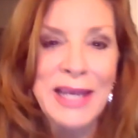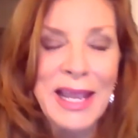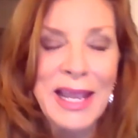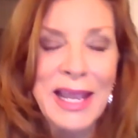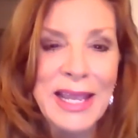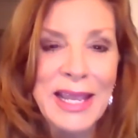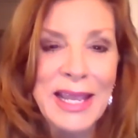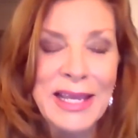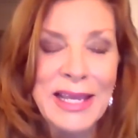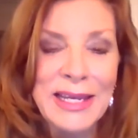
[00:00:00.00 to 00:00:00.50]

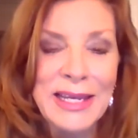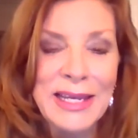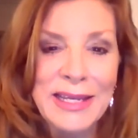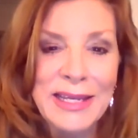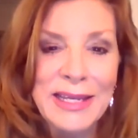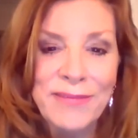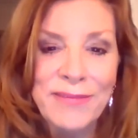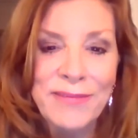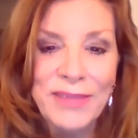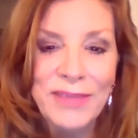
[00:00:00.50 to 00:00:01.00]
in
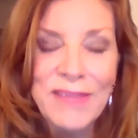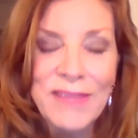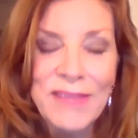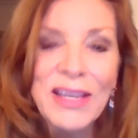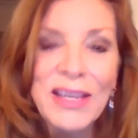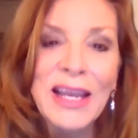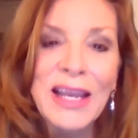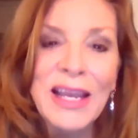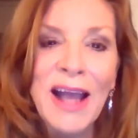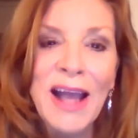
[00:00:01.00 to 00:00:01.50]

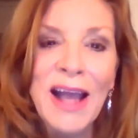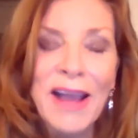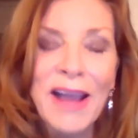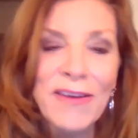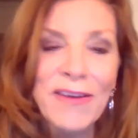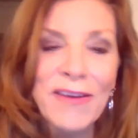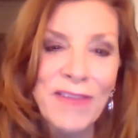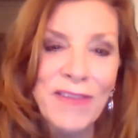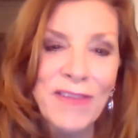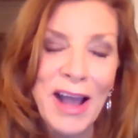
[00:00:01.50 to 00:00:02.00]
living in a
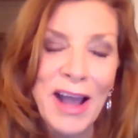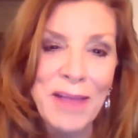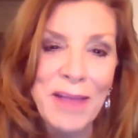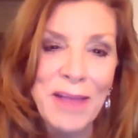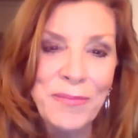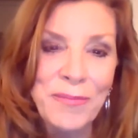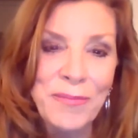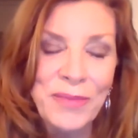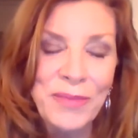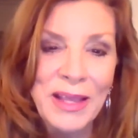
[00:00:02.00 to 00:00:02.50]
higher vibe,
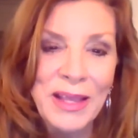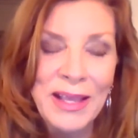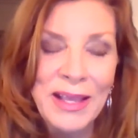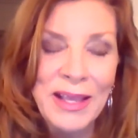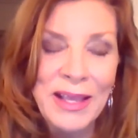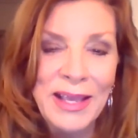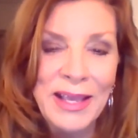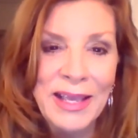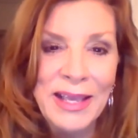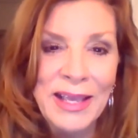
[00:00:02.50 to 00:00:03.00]

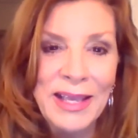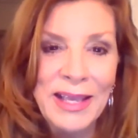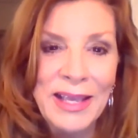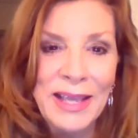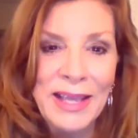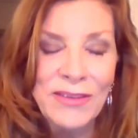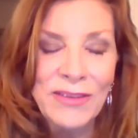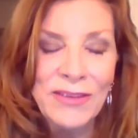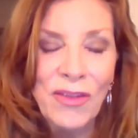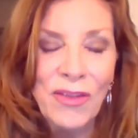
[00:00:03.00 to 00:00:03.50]

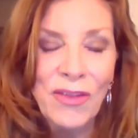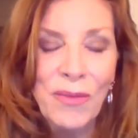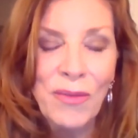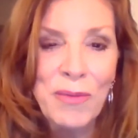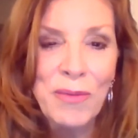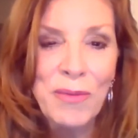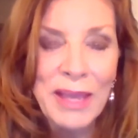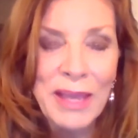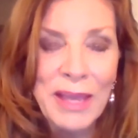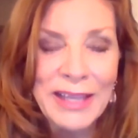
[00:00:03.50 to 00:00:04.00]
so that
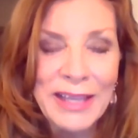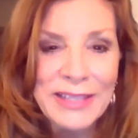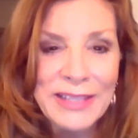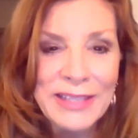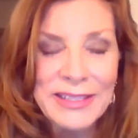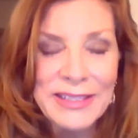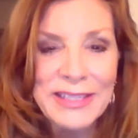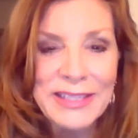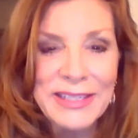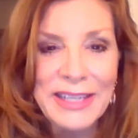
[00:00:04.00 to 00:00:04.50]
we make
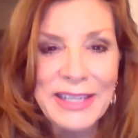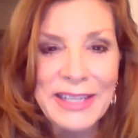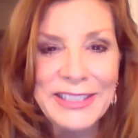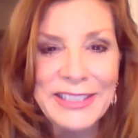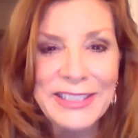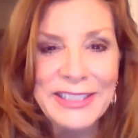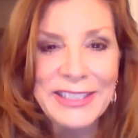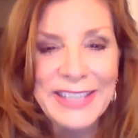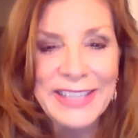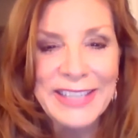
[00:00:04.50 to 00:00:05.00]
this
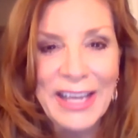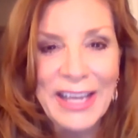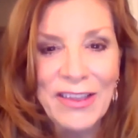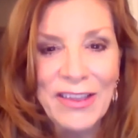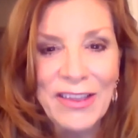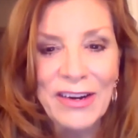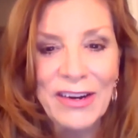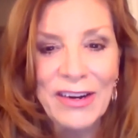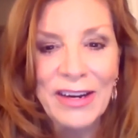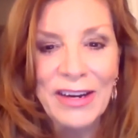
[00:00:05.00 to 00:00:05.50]
intention
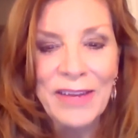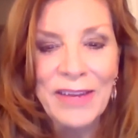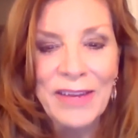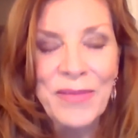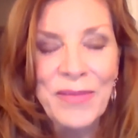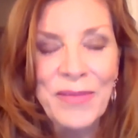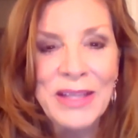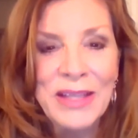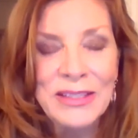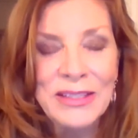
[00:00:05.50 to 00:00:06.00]
together
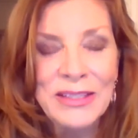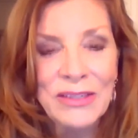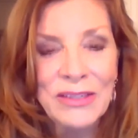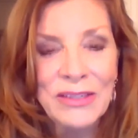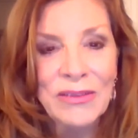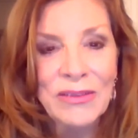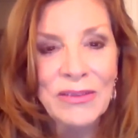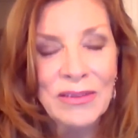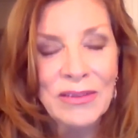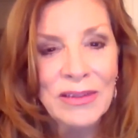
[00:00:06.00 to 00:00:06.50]

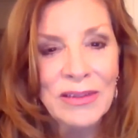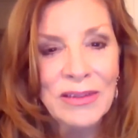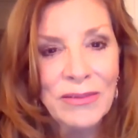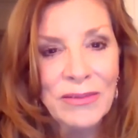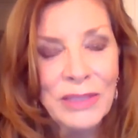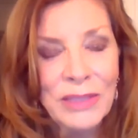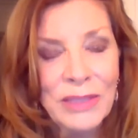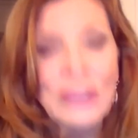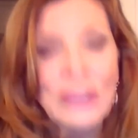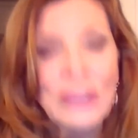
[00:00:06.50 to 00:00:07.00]
to
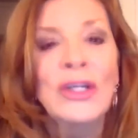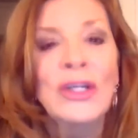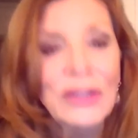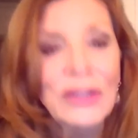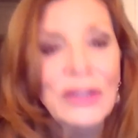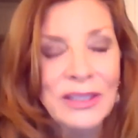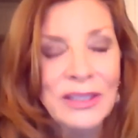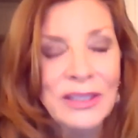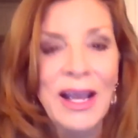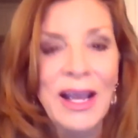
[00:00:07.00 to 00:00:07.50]

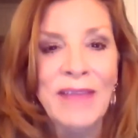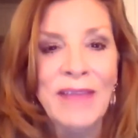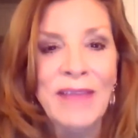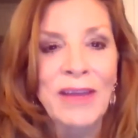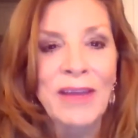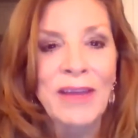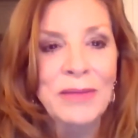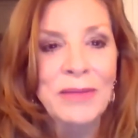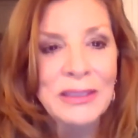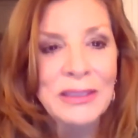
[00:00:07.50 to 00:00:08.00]
return to high
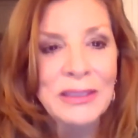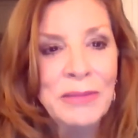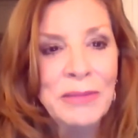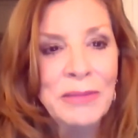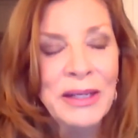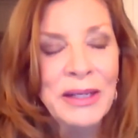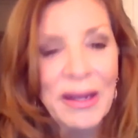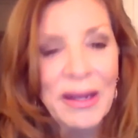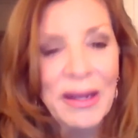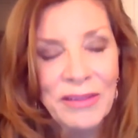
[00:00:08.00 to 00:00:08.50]
vibe. Doesn't
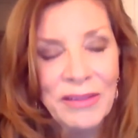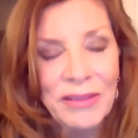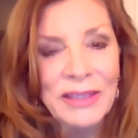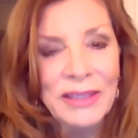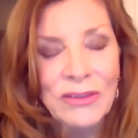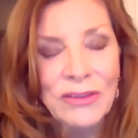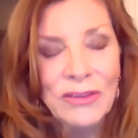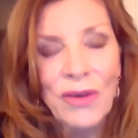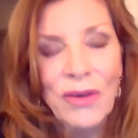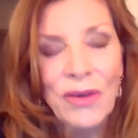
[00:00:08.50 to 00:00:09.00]
mean
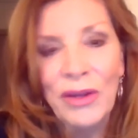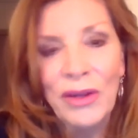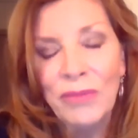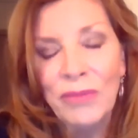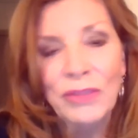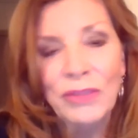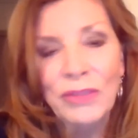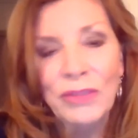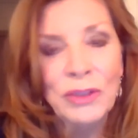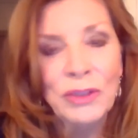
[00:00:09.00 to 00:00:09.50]
everything's going
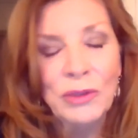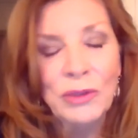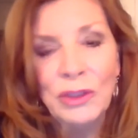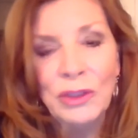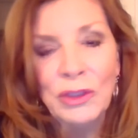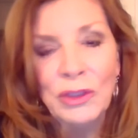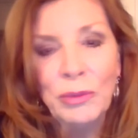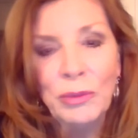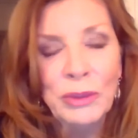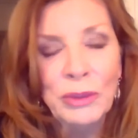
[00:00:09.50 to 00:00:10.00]

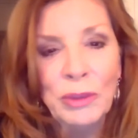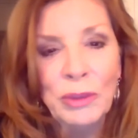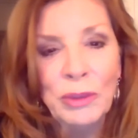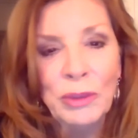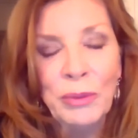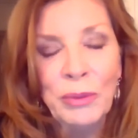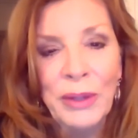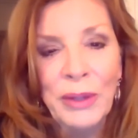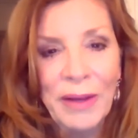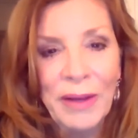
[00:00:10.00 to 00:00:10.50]
just super
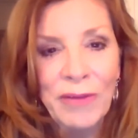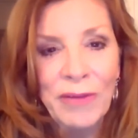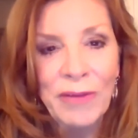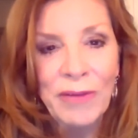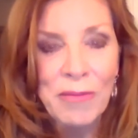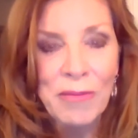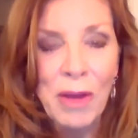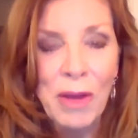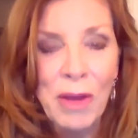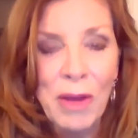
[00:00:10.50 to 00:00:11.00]
duper
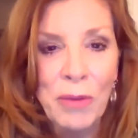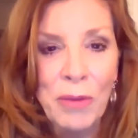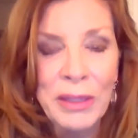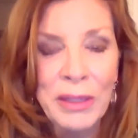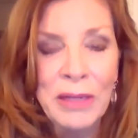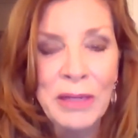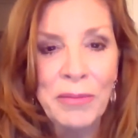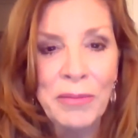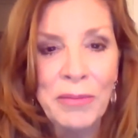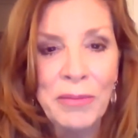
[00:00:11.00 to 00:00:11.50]
every
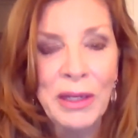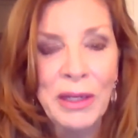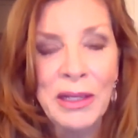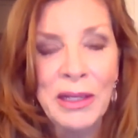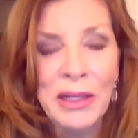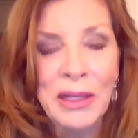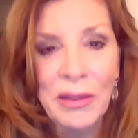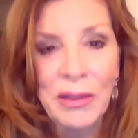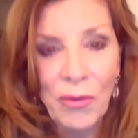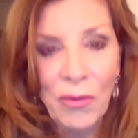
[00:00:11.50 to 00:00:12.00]
moment, but
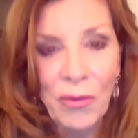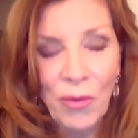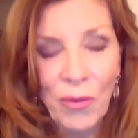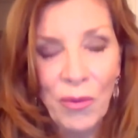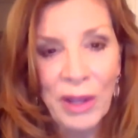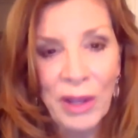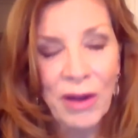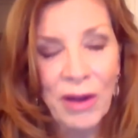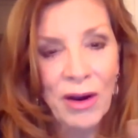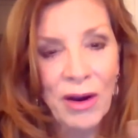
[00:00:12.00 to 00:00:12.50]

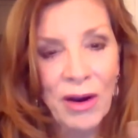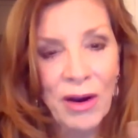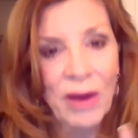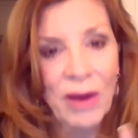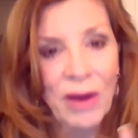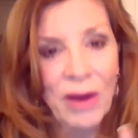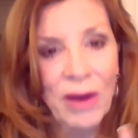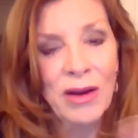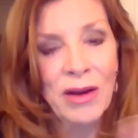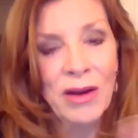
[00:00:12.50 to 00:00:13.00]
we
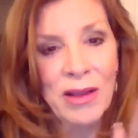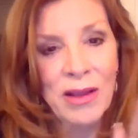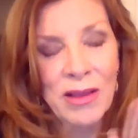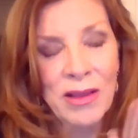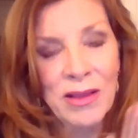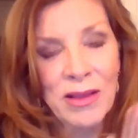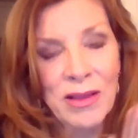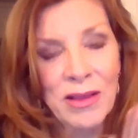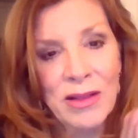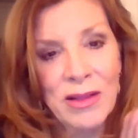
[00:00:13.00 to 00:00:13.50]
are
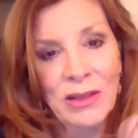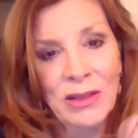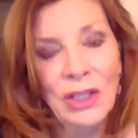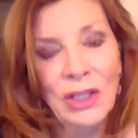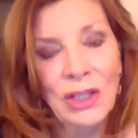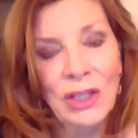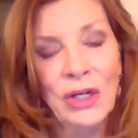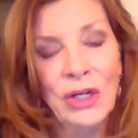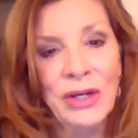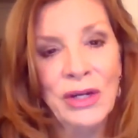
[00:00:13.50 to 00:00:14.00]

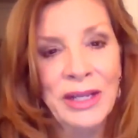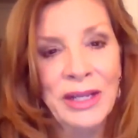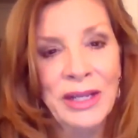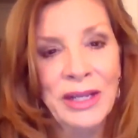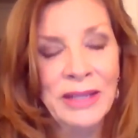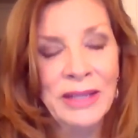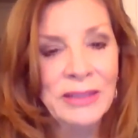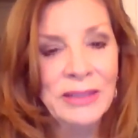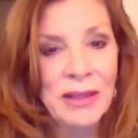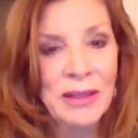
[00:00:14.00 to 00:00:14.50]

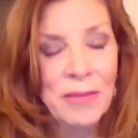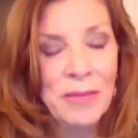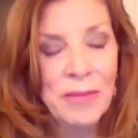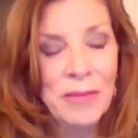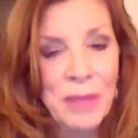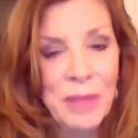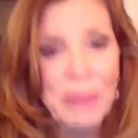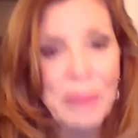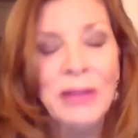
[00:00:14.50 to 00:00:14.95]
learning to be able to